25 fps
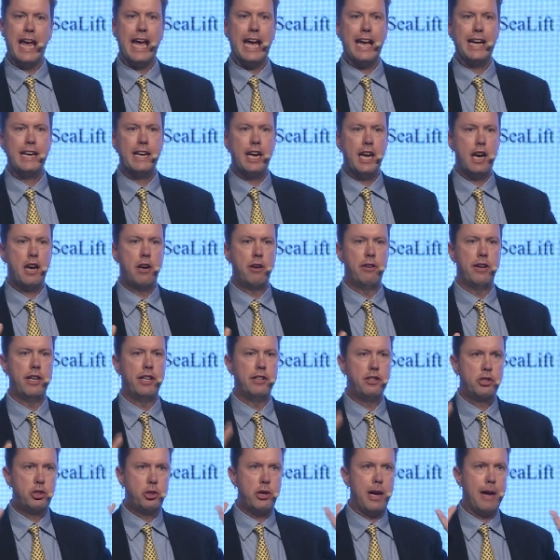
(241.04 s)
add air
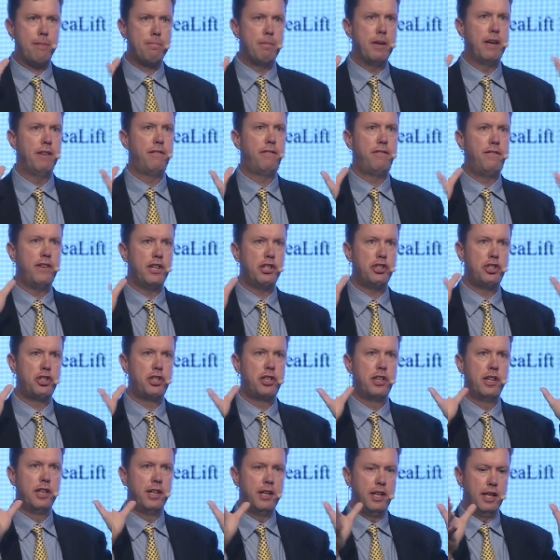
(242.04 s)
in, trapping
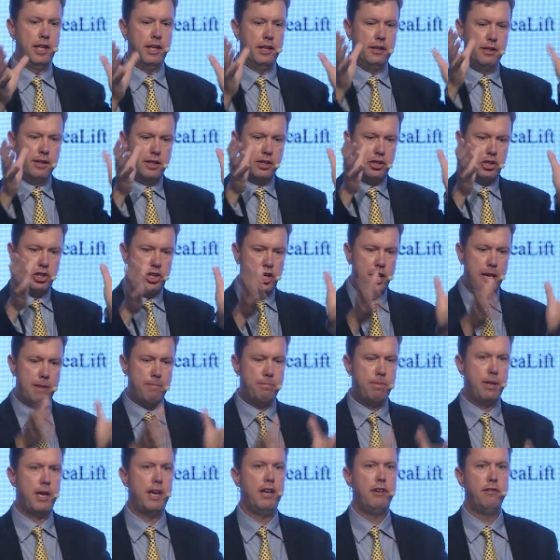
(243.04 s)
fish in the
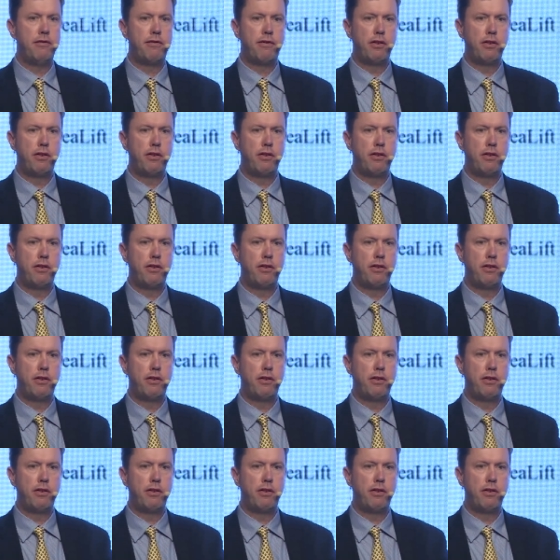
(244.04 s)
champagne